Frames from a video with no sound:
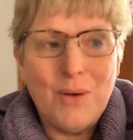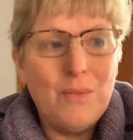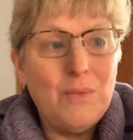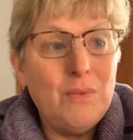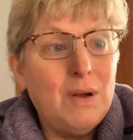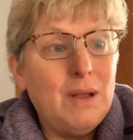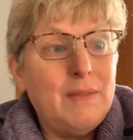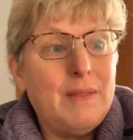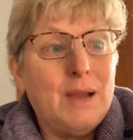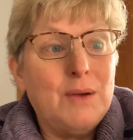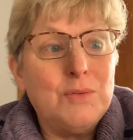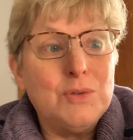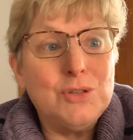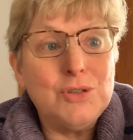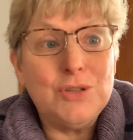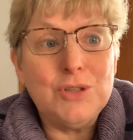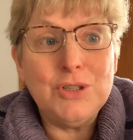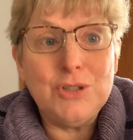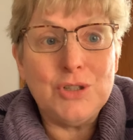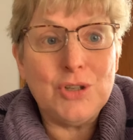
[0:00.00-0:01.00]
Well, that was
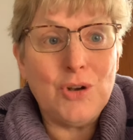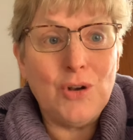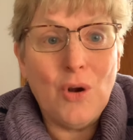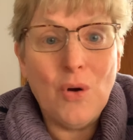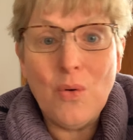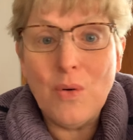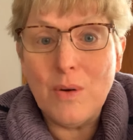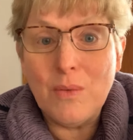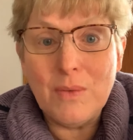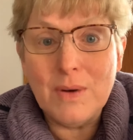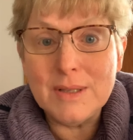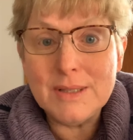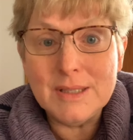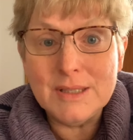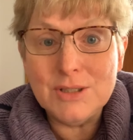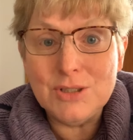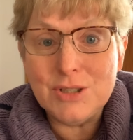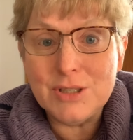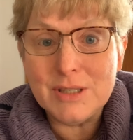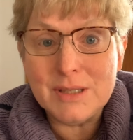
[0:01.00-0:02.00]
good to know. It
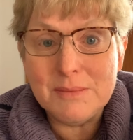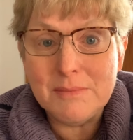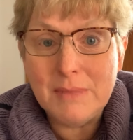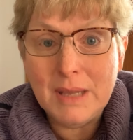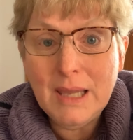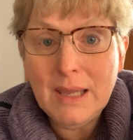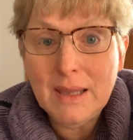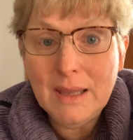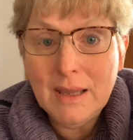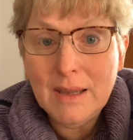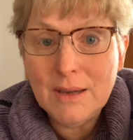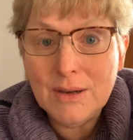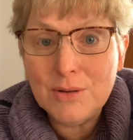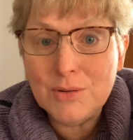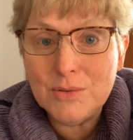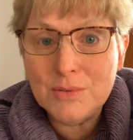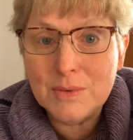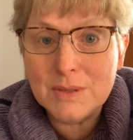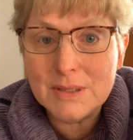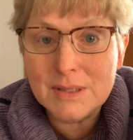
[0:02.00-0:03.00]
wasn't just me
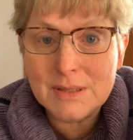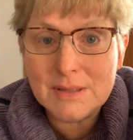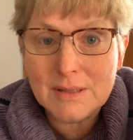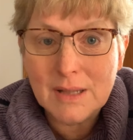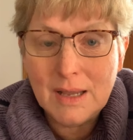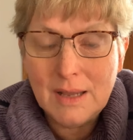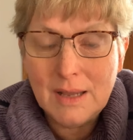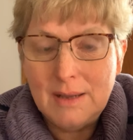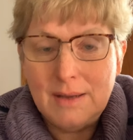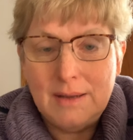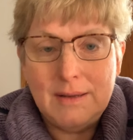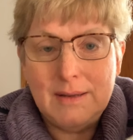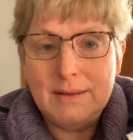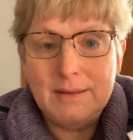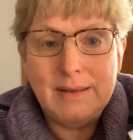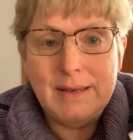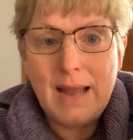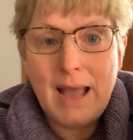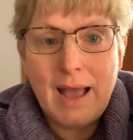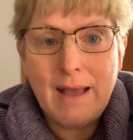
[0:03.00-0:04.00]
who was
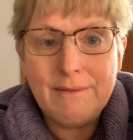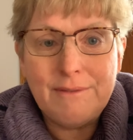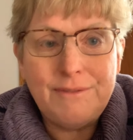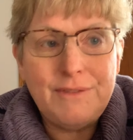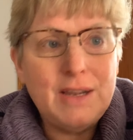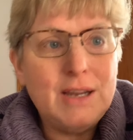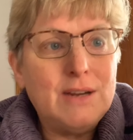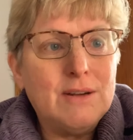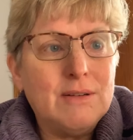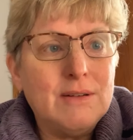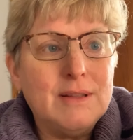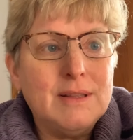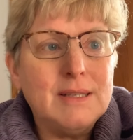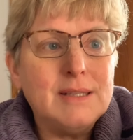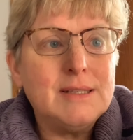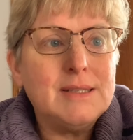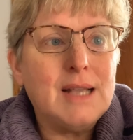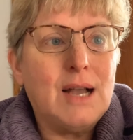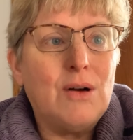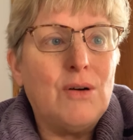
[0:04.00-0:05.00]
not figuring
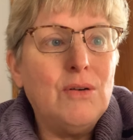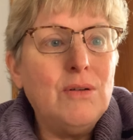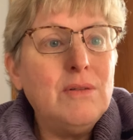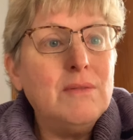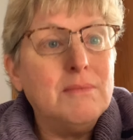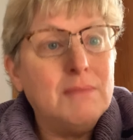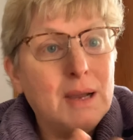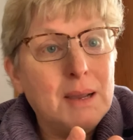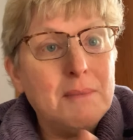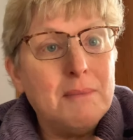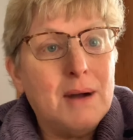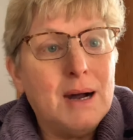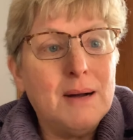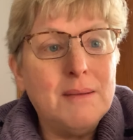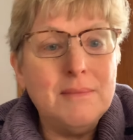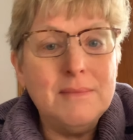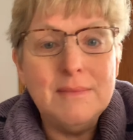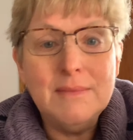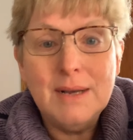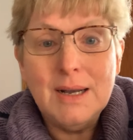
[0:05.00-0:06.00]
this out. My
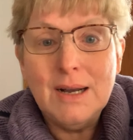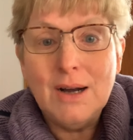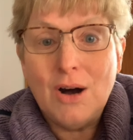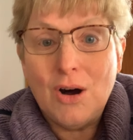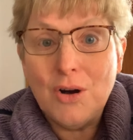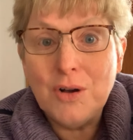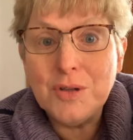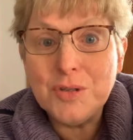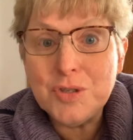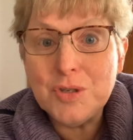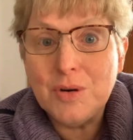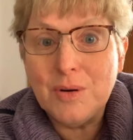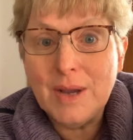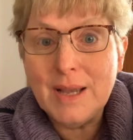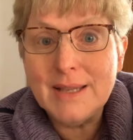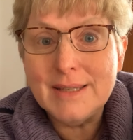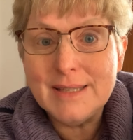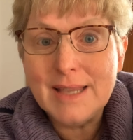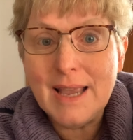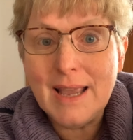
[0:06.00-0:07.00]
mom also
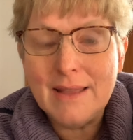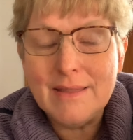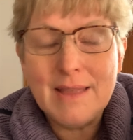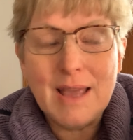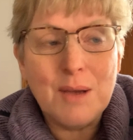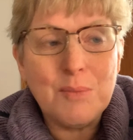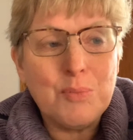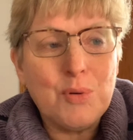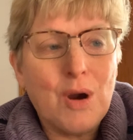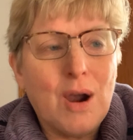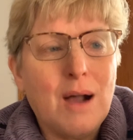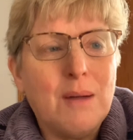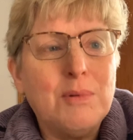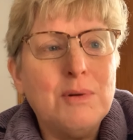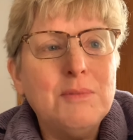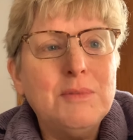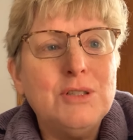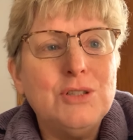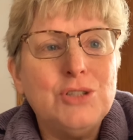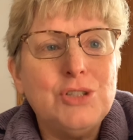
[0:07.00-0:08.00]
has had that
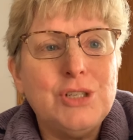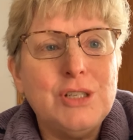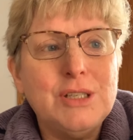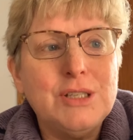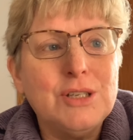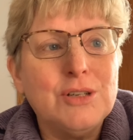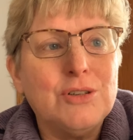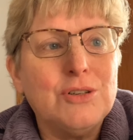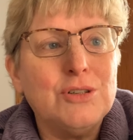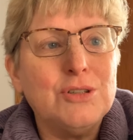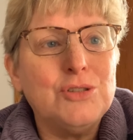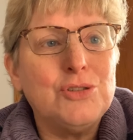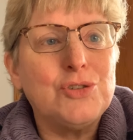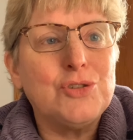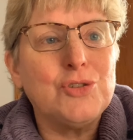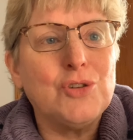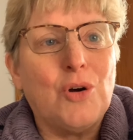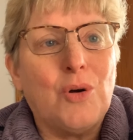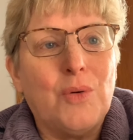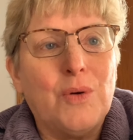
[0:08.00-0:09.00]
problem, and she's a good
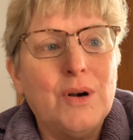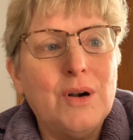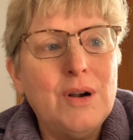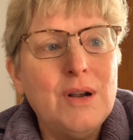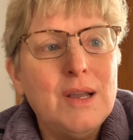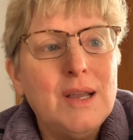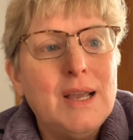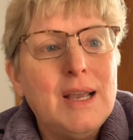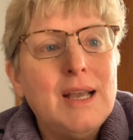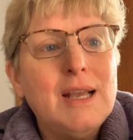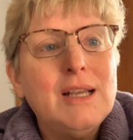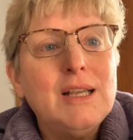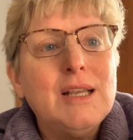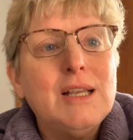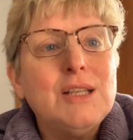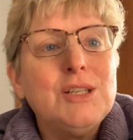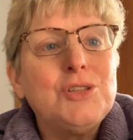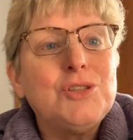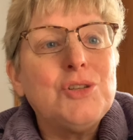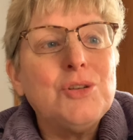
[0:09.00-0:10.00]
sewer.
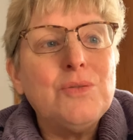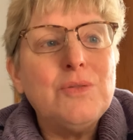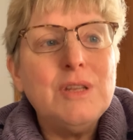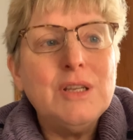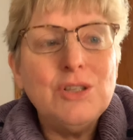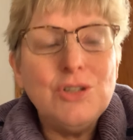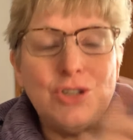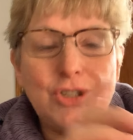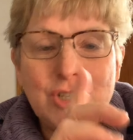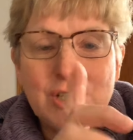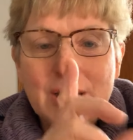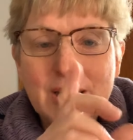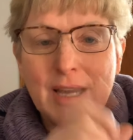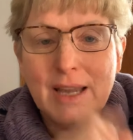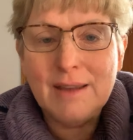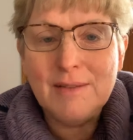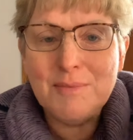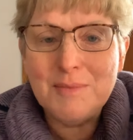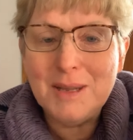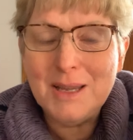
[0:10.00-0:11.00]
So then she
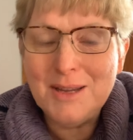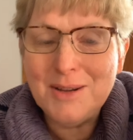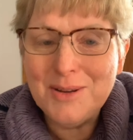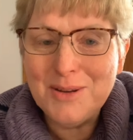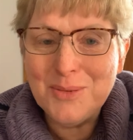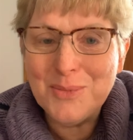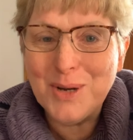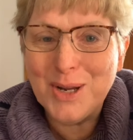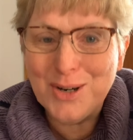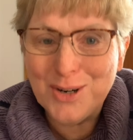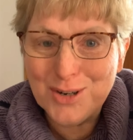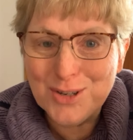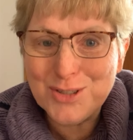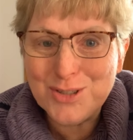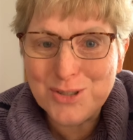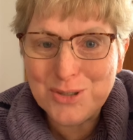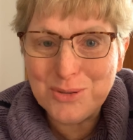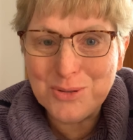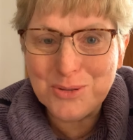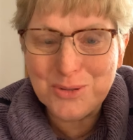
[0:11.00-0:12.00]
gave me what her
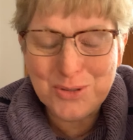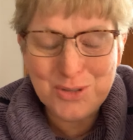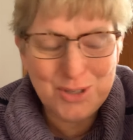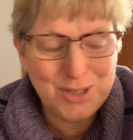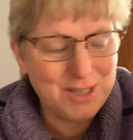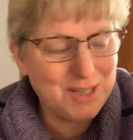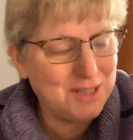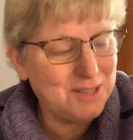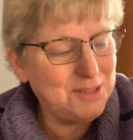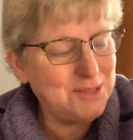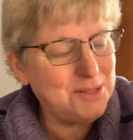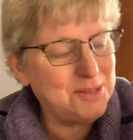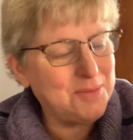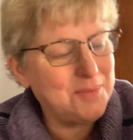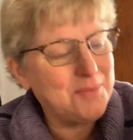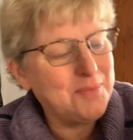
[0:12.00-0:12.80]
solution is,